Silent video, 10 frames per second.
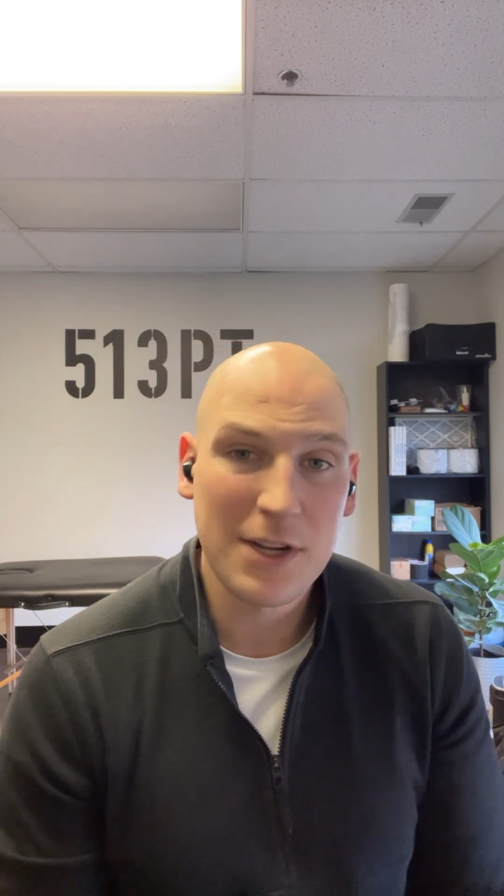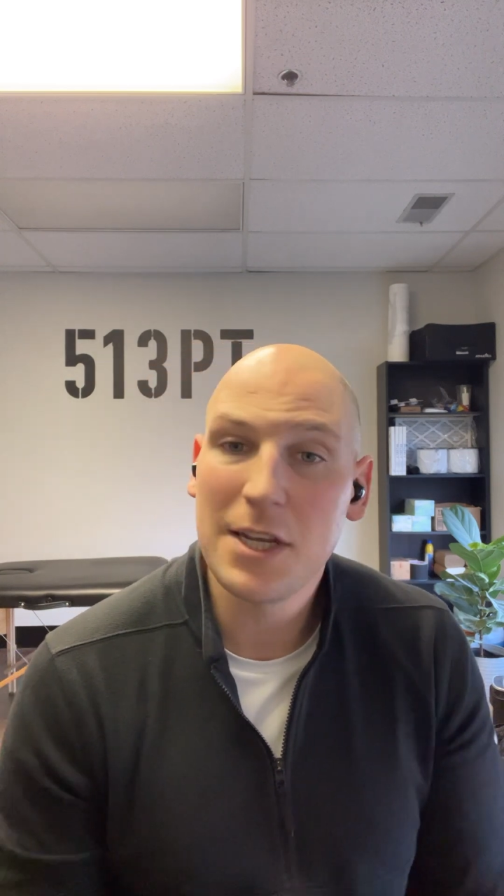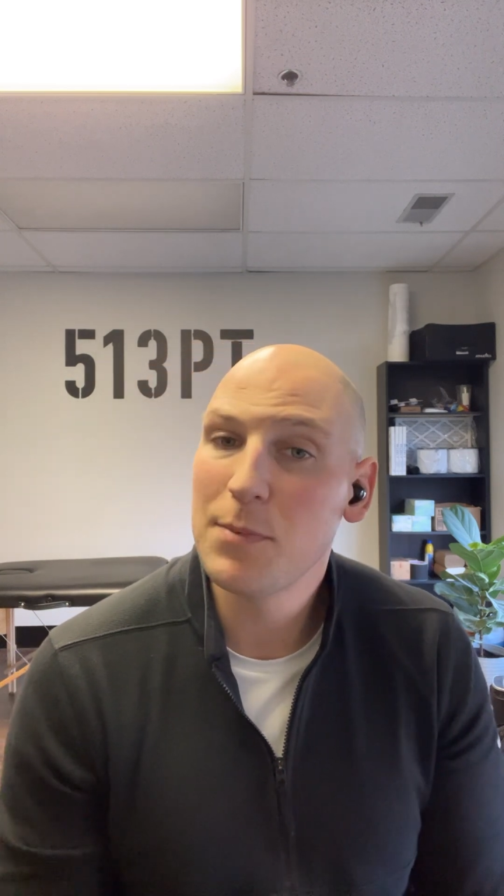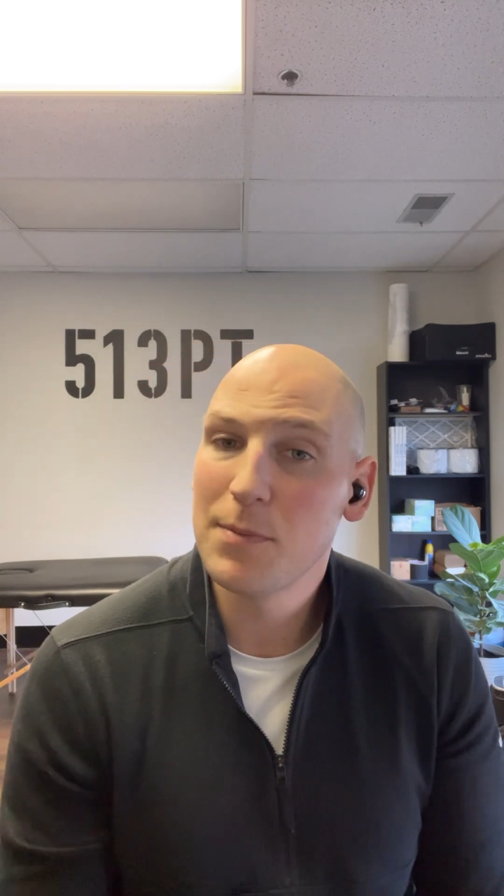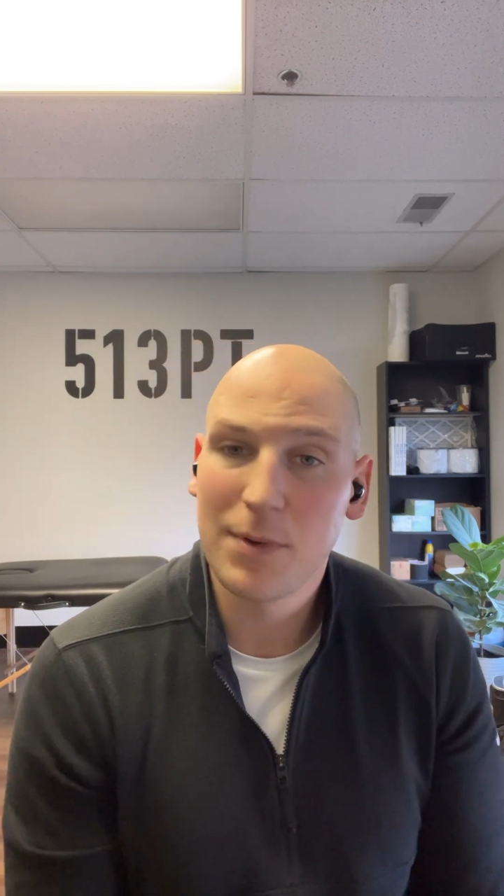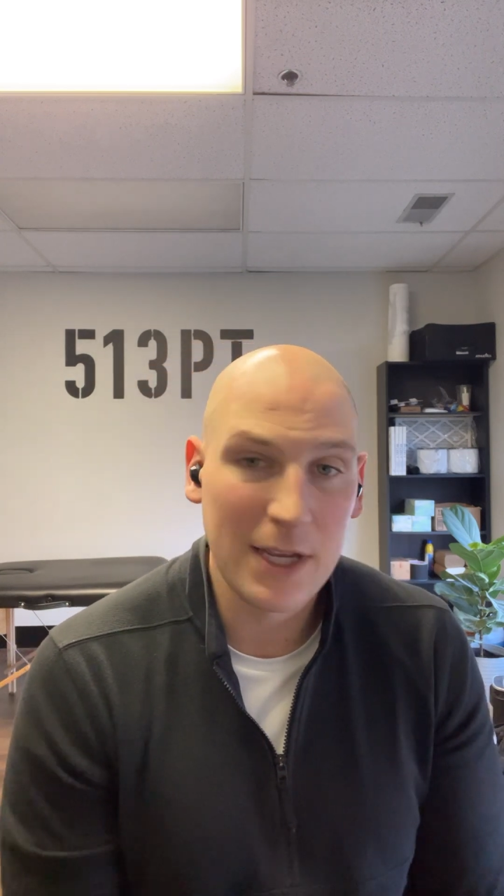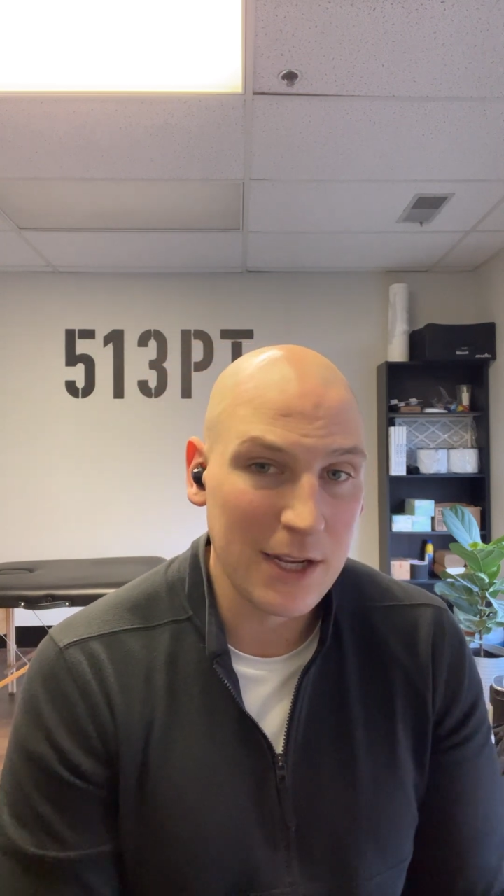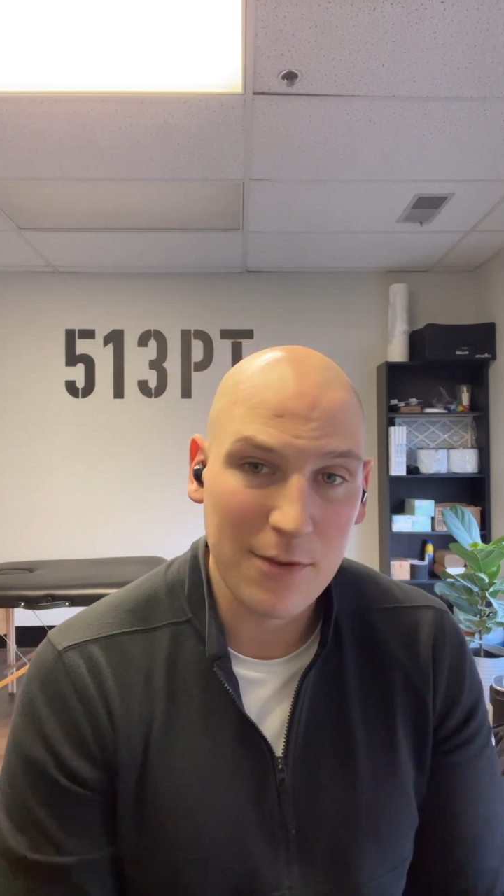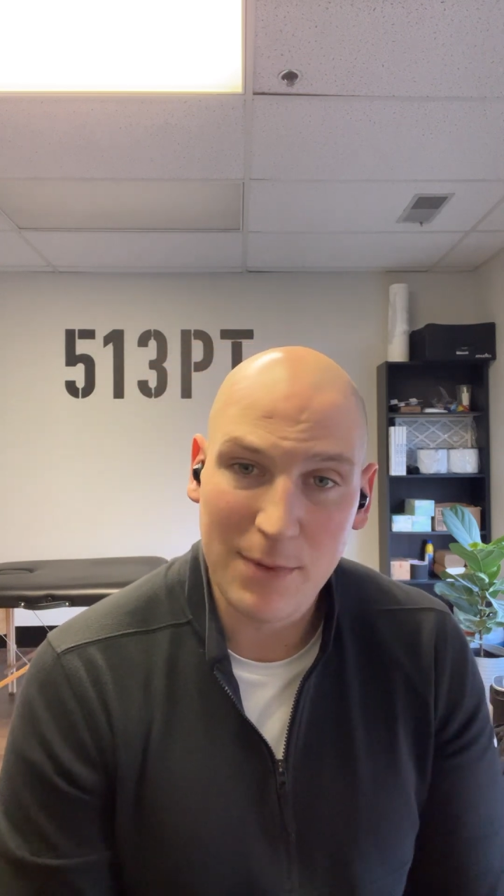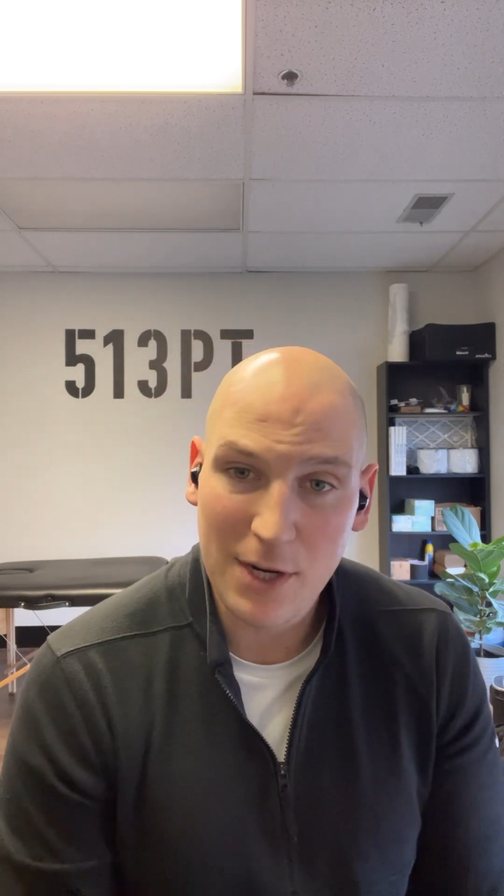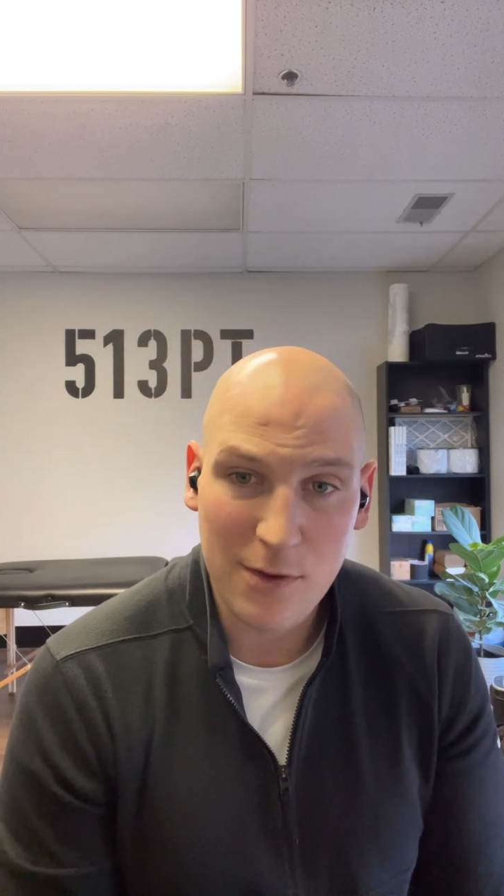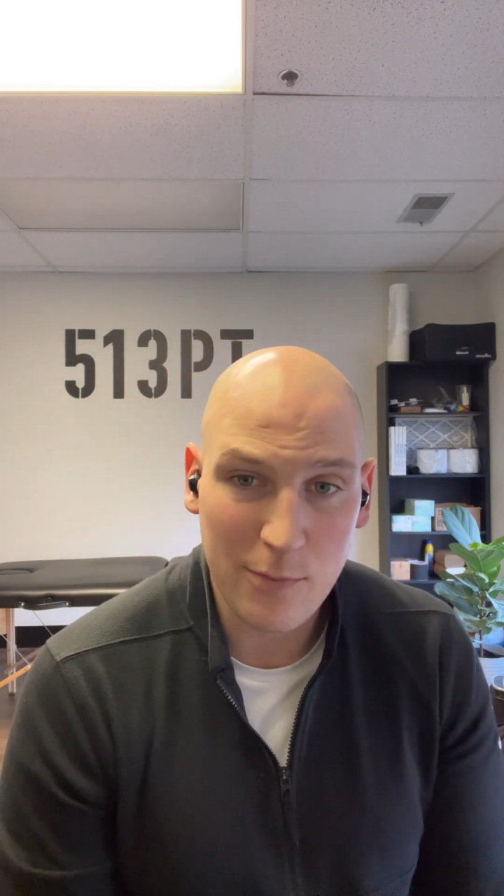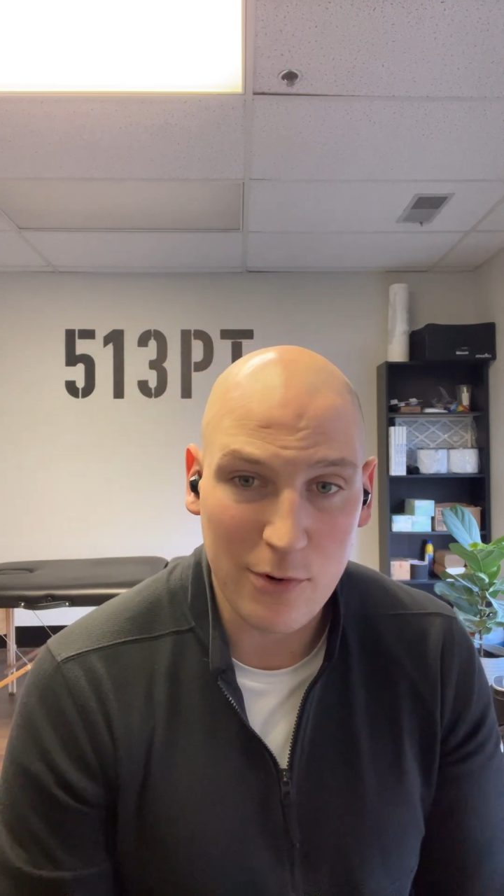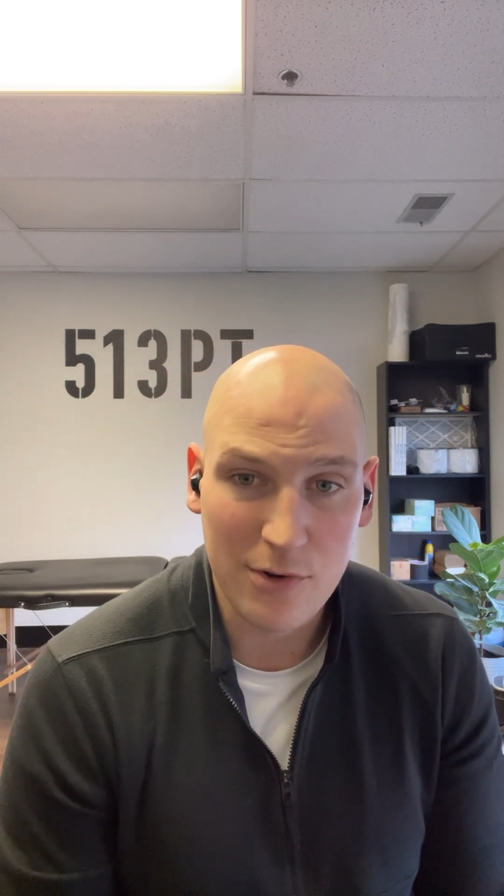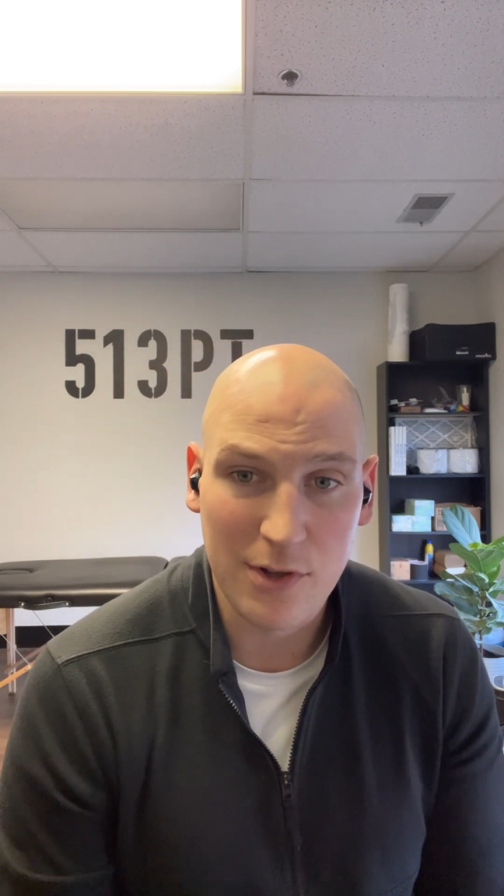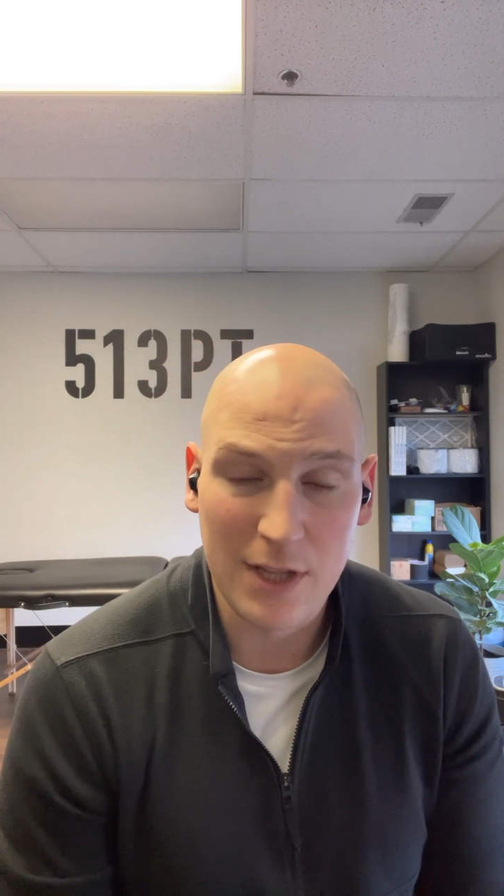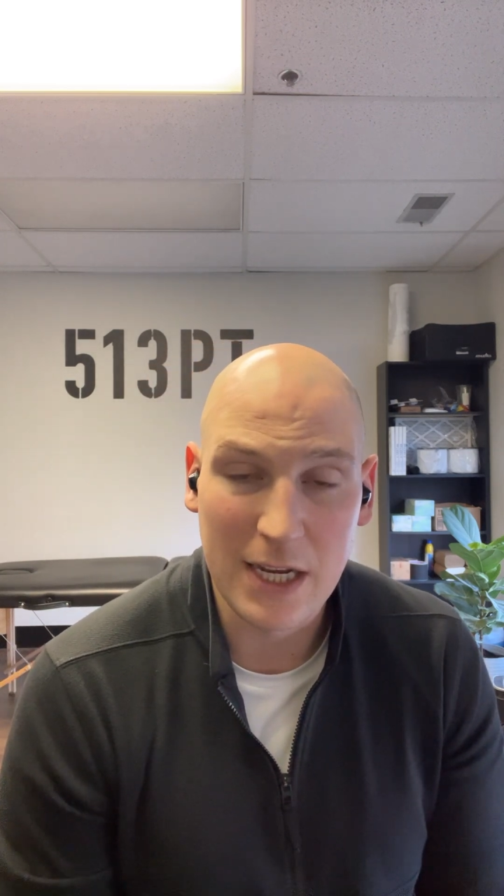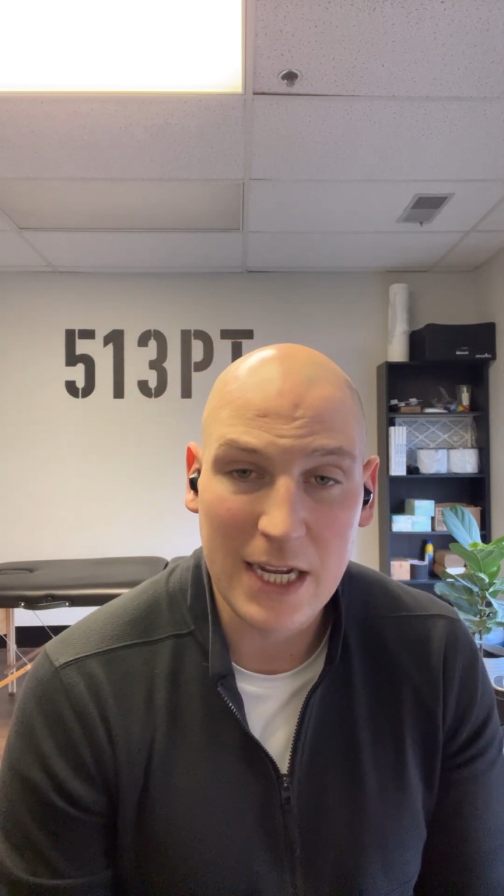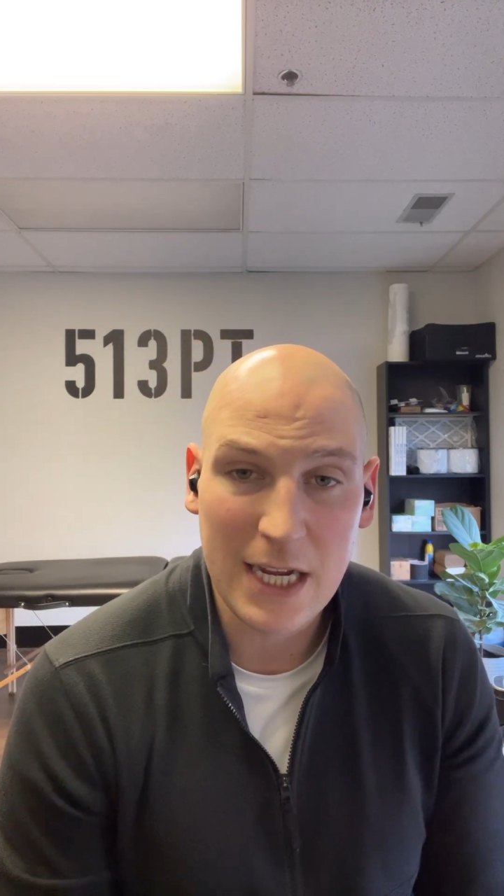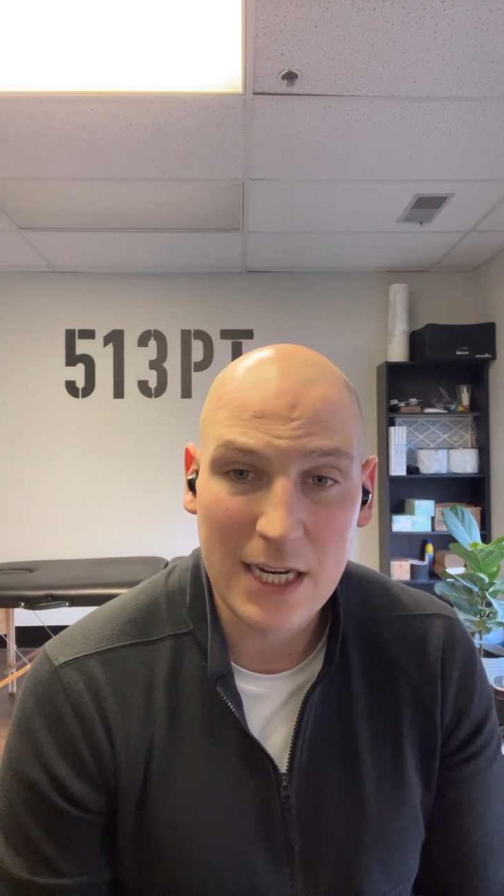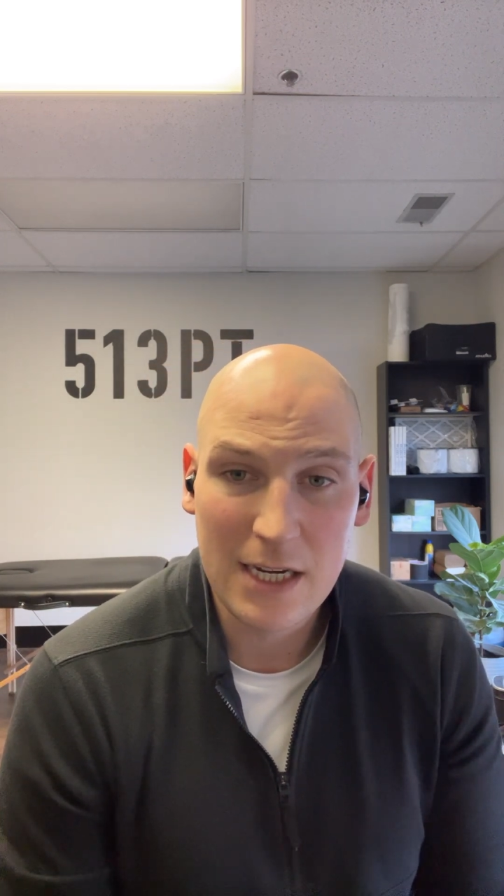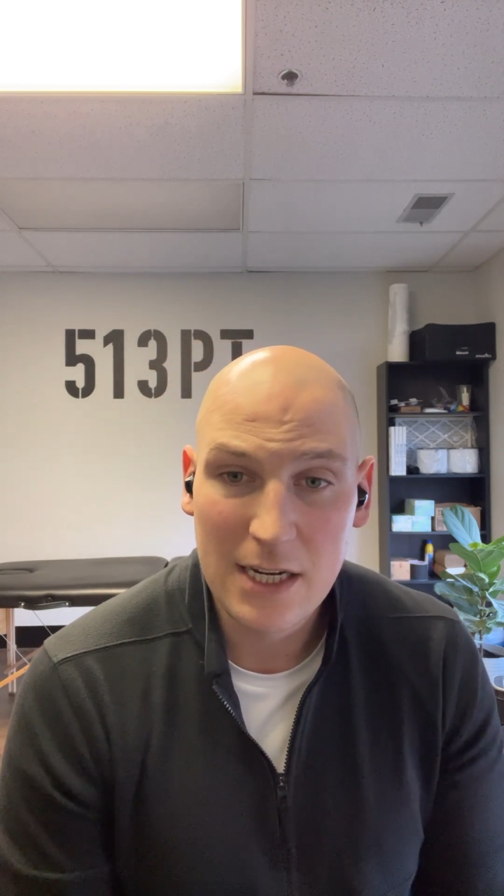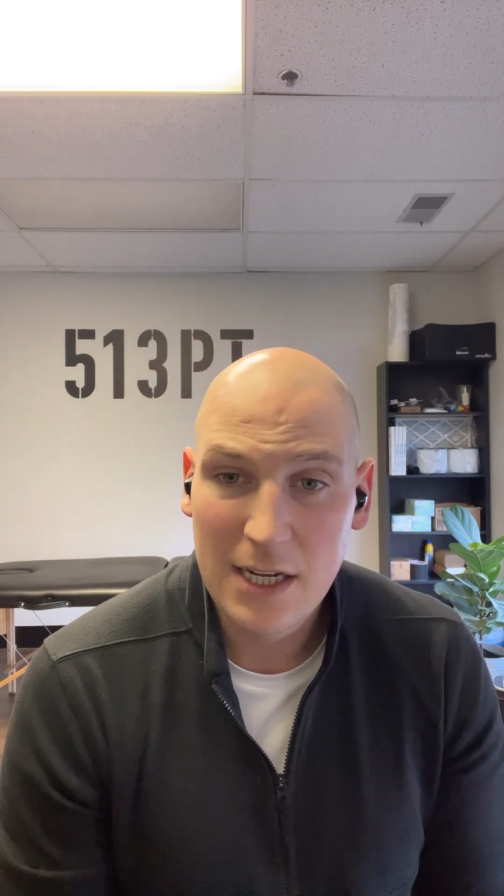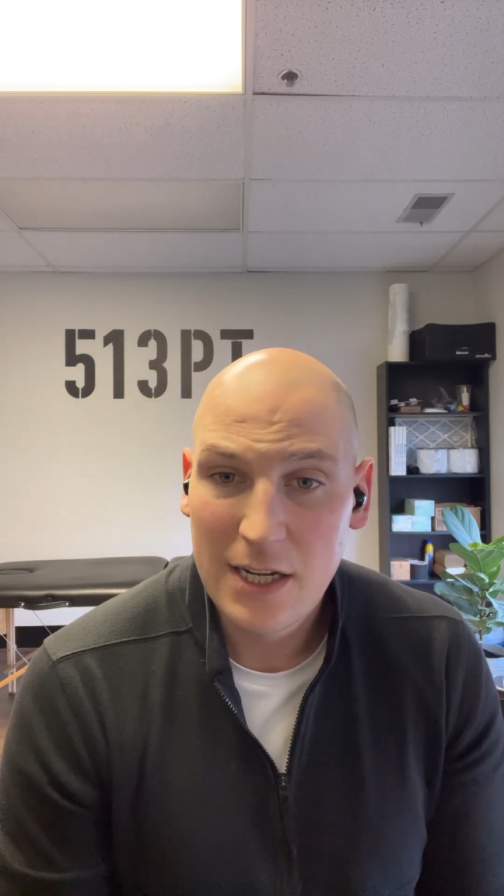keep them playing as many sports as they can,